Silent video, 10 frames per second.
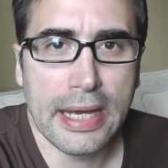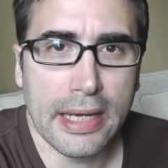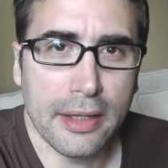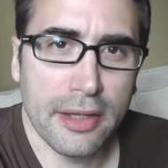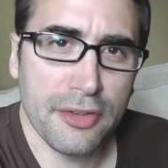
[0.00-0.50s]

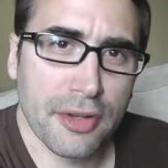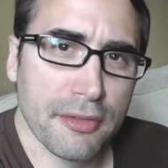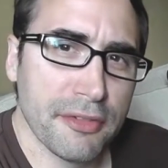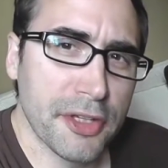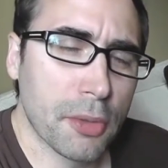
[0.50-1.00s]
In this
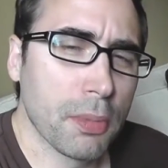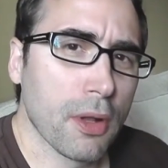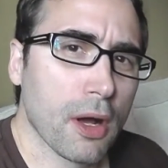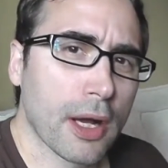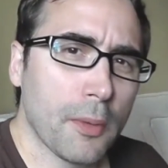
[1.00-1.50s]
video
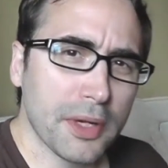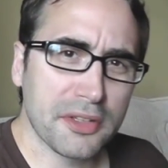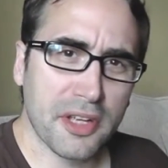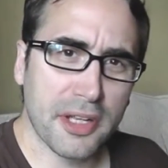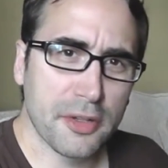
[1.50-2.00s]
blog, I want
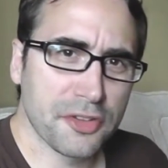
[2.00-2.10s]
to tell you a